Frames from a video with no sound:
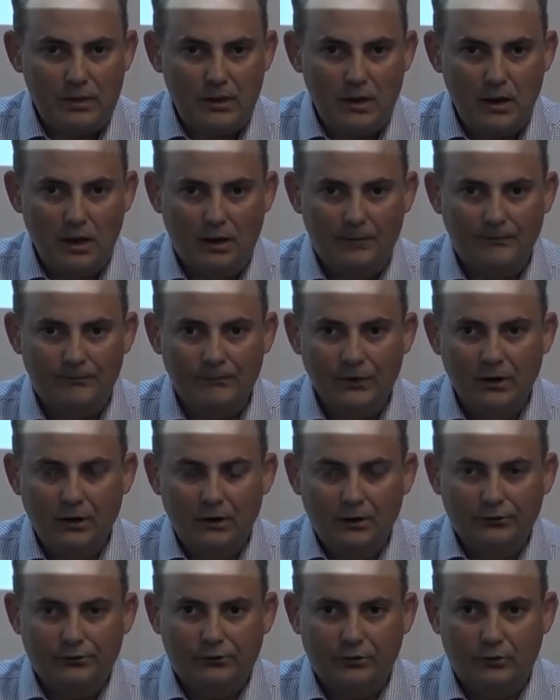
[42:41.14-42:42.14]
Um,
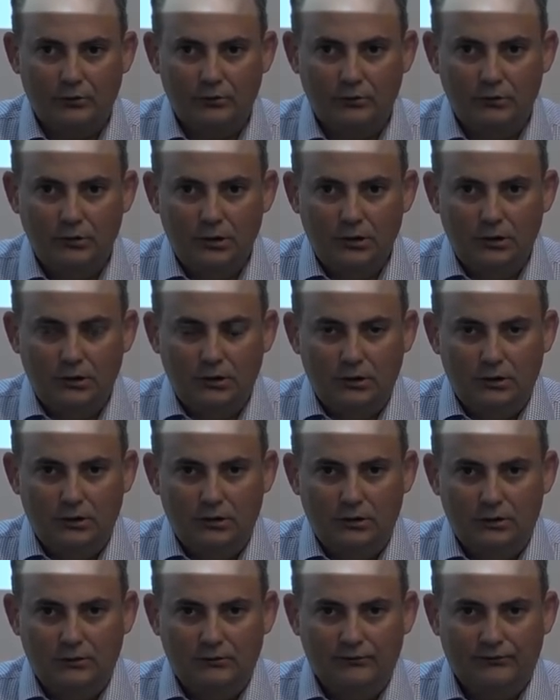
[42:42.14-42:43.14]
so
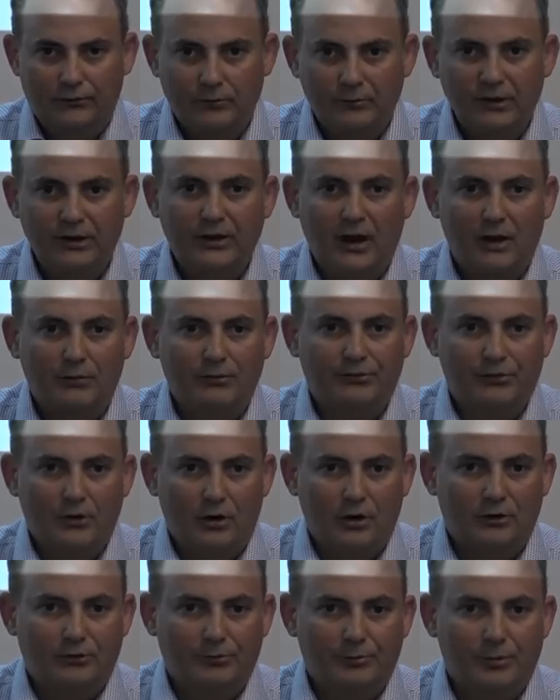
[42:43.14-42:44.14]
for me, that was the
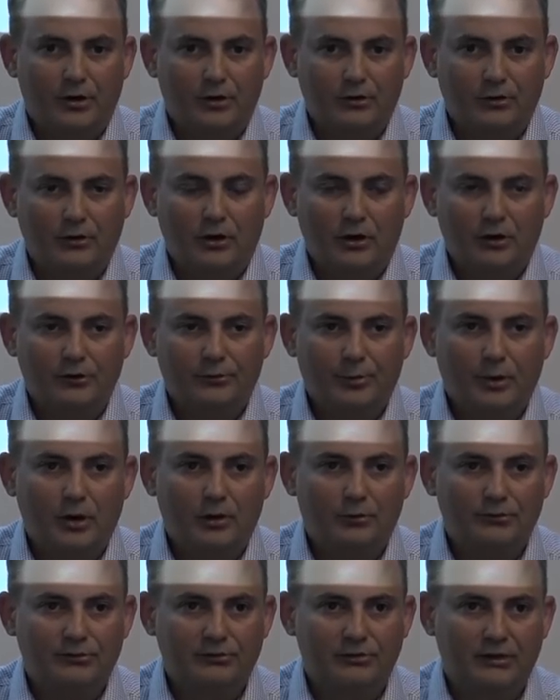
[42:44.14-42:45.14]
hardest part. The hardest
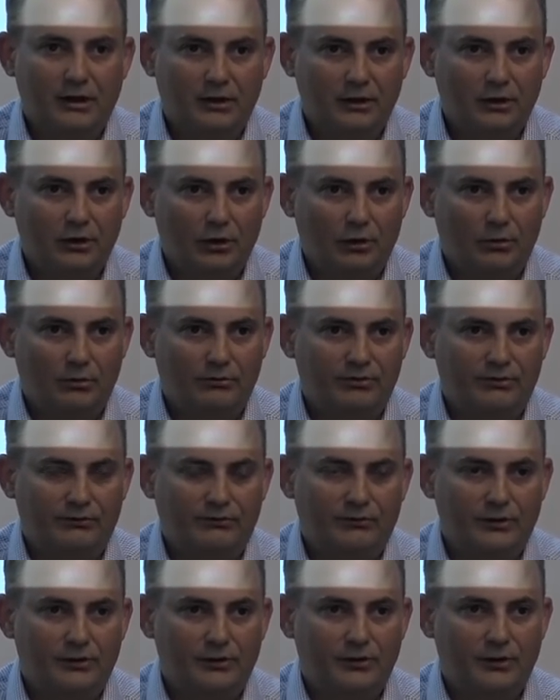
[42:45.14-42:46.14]
part was letting go of the
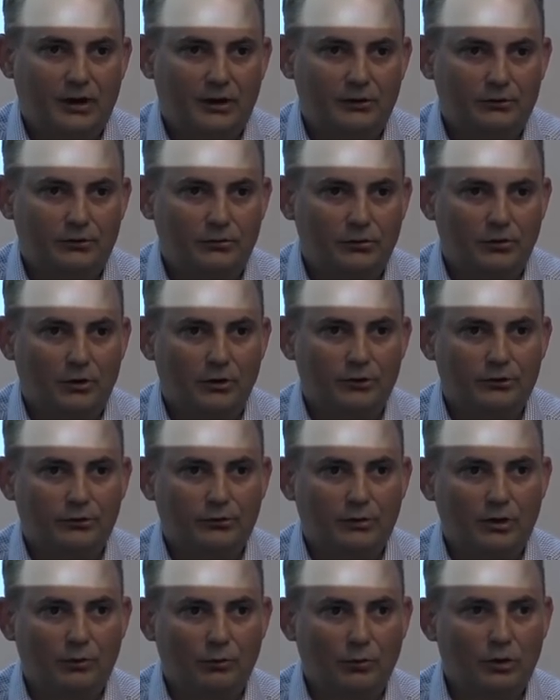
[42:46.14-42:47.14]
feeling that I no longer
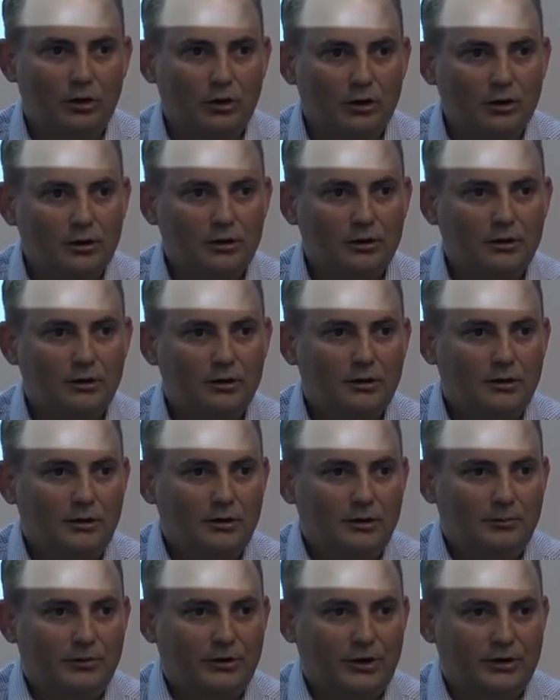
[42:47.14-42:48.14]
do any work,
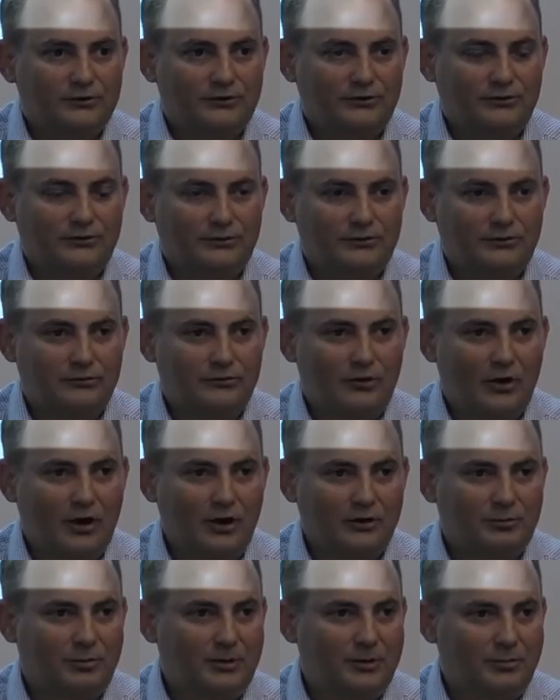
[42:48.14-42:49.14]
but I just
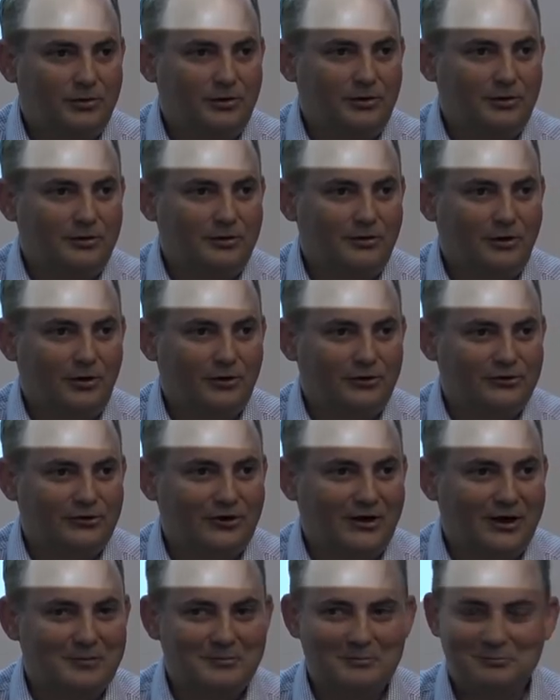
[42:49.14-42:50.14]
talk to people all the
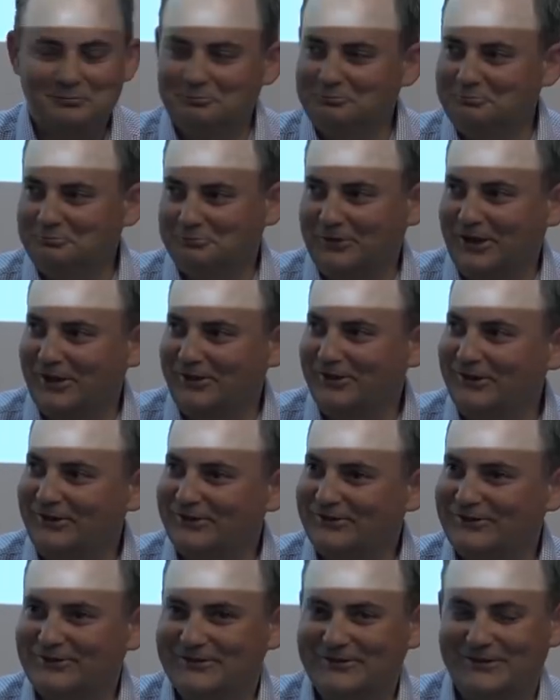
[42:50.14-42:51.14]
time like
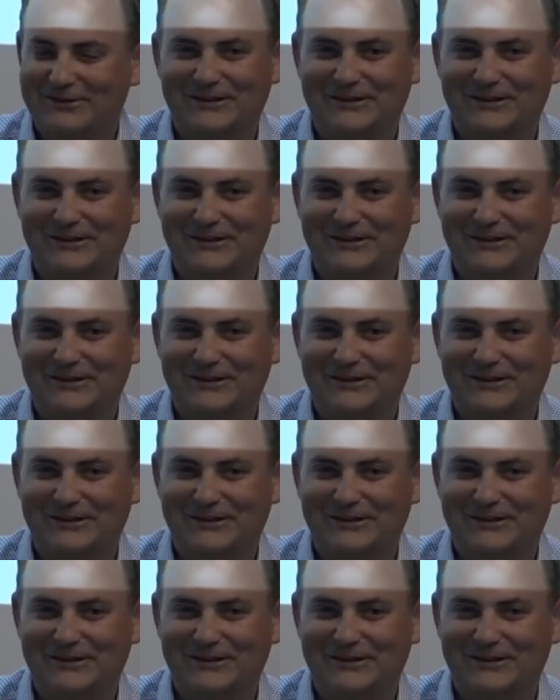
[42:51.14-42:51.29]
this,